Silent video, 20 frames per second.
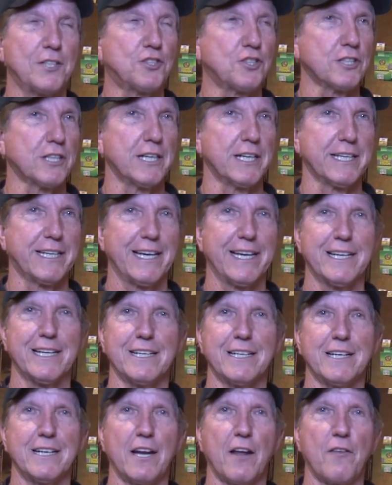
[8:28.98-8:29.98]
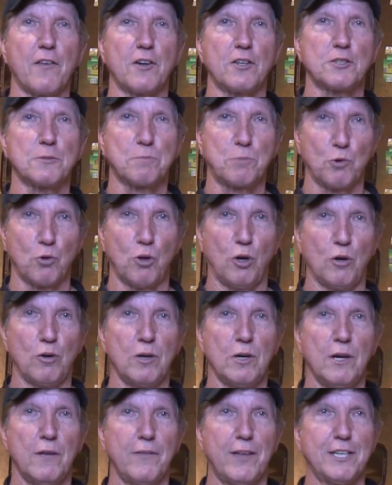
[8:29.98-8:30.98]
you're gonna get in another spool
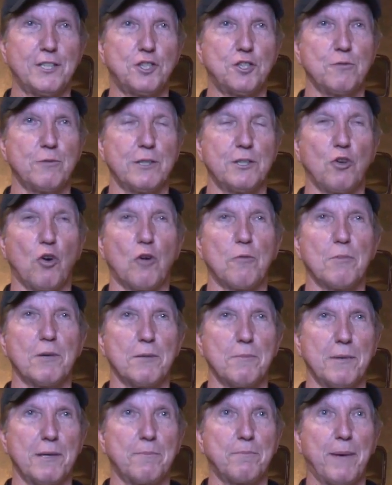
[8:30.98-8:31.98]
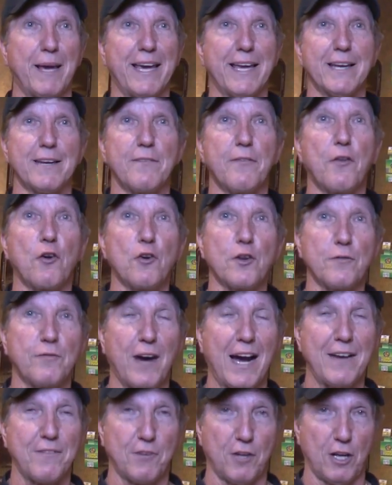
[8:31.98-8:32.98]
that you would normally be paying
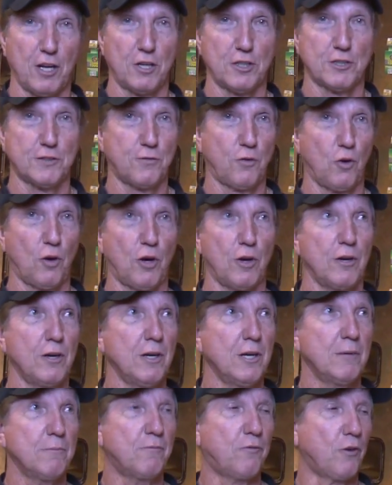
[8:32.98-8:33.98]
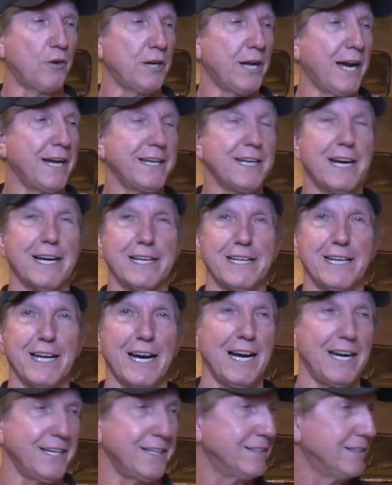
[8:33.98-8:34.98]
$35 for
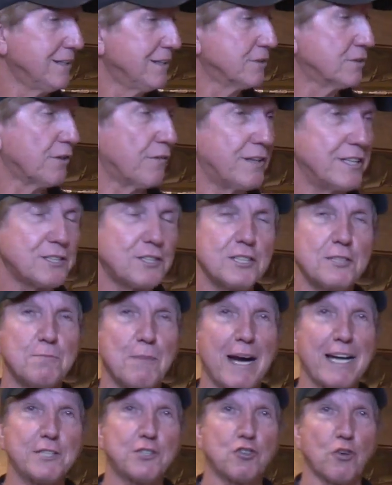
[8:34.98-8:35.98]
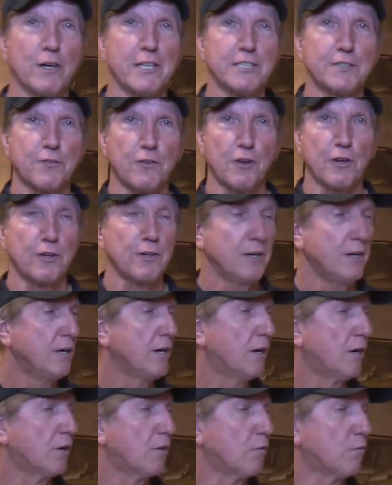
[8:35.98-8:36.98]
$9.99. So this is my choice for
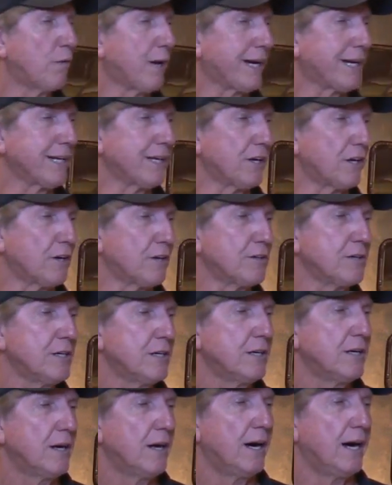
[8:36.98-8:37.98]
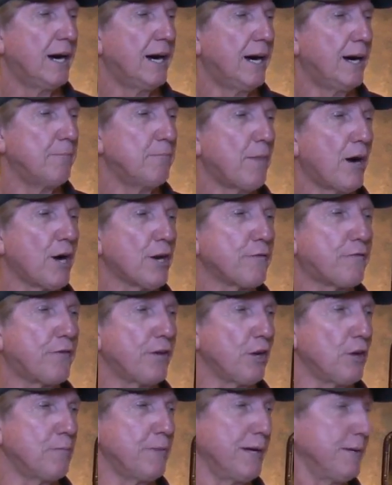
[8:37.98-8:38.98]
regular
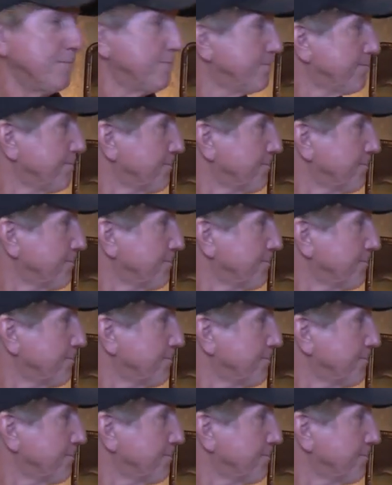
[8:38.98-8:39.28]
monofilament.